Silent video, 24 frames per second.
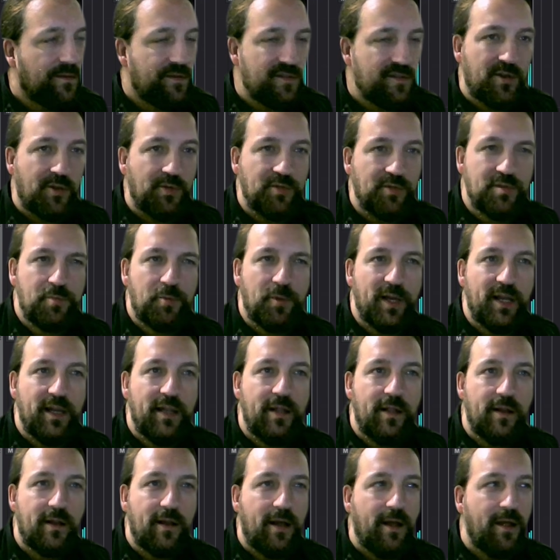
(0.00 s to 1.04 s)
sounds
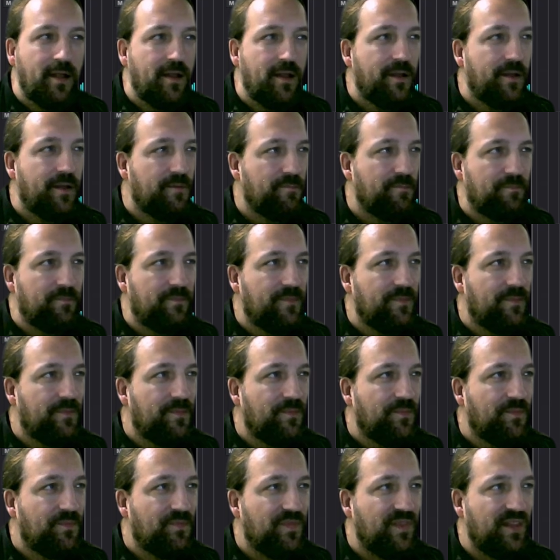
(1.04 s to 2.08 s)
pretty like
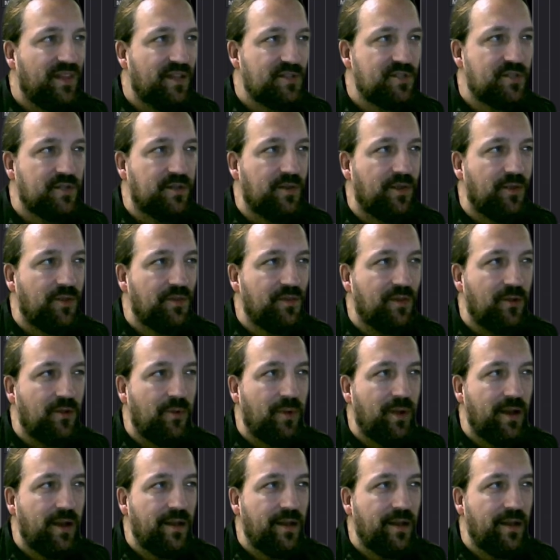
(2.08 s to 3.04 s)
dissonant already.